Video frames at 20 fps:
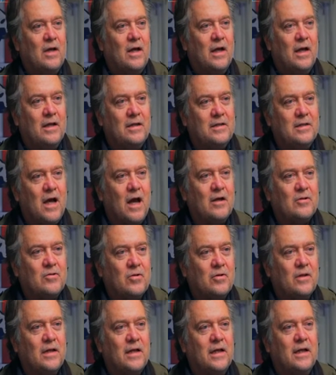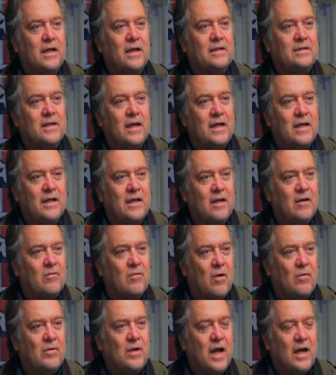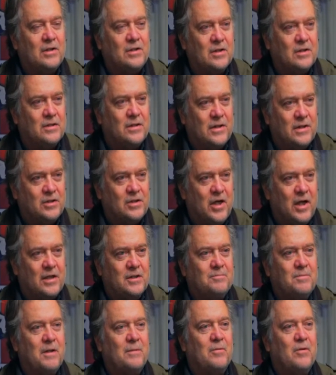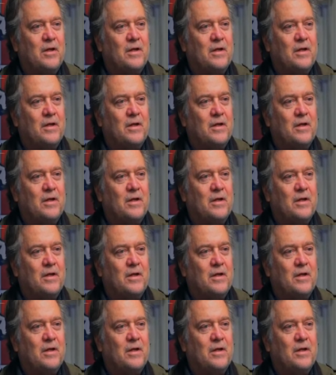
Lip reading: And Dr. Li is a hero not just to the Chinese people,